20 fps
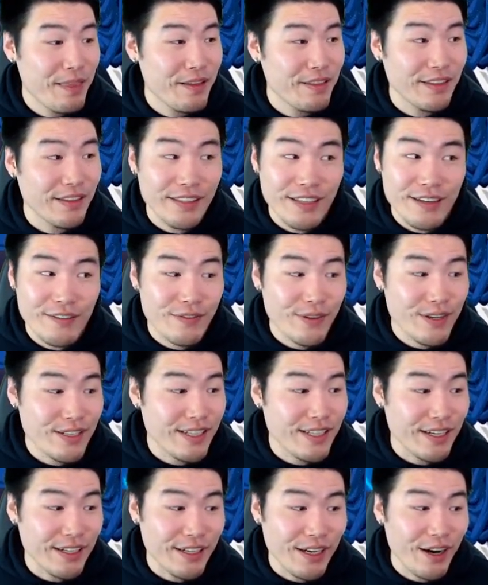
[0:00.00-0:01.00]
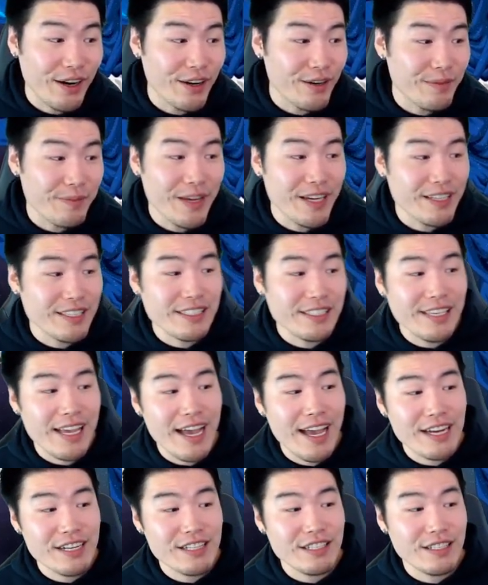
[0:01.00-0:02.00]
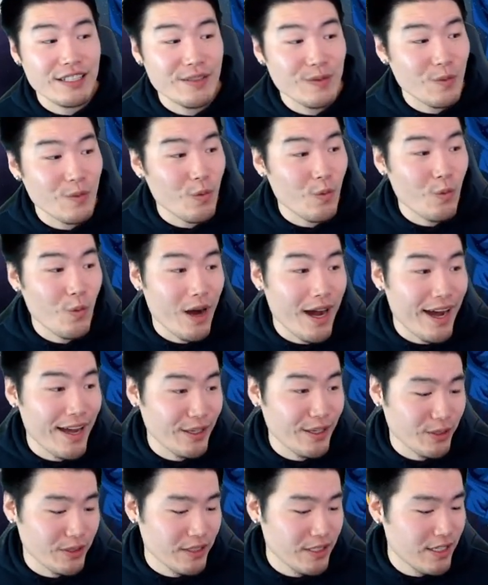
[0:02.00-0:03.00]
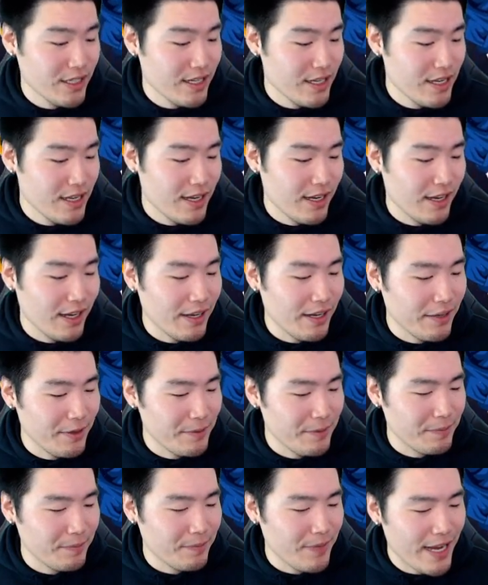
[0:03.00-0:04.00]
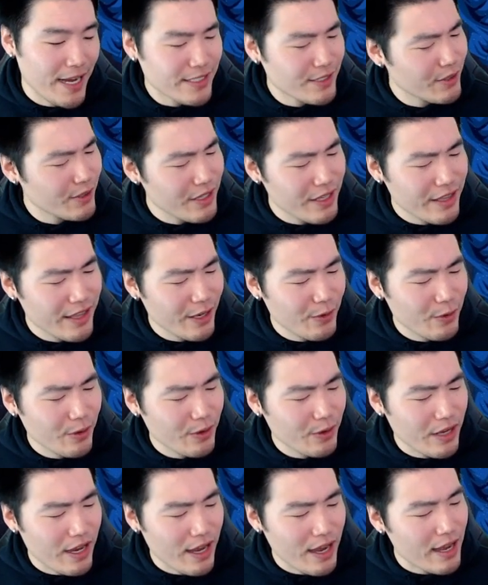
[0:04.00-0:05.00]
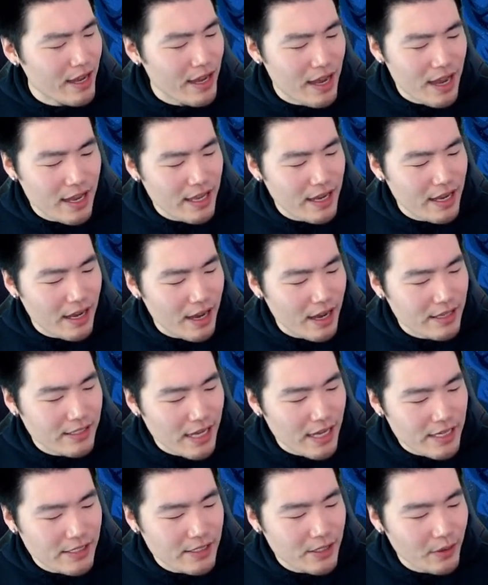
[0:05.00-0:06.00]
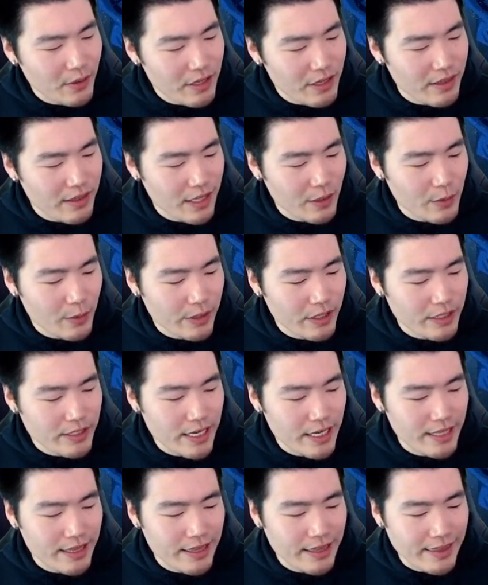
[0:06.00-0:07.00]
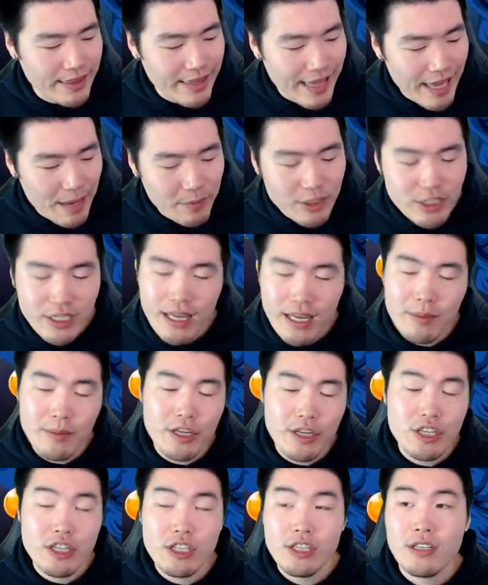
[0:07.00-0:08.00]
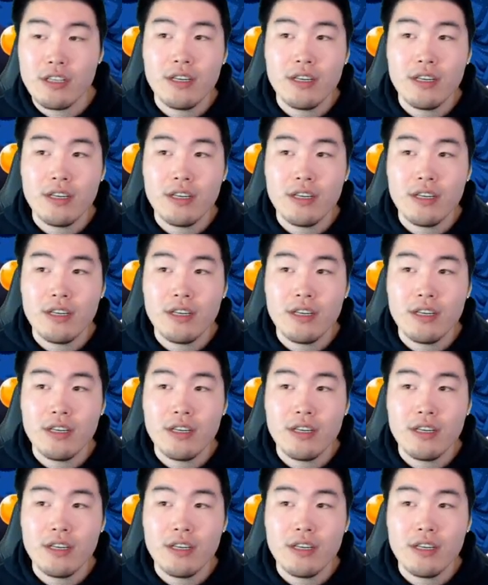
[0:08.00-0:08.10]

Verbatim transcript: The difference that guard makes is actually wild. Um, I still didn't think we were, I, I, yeah, I, I still didn't think we were gonna take that much damage.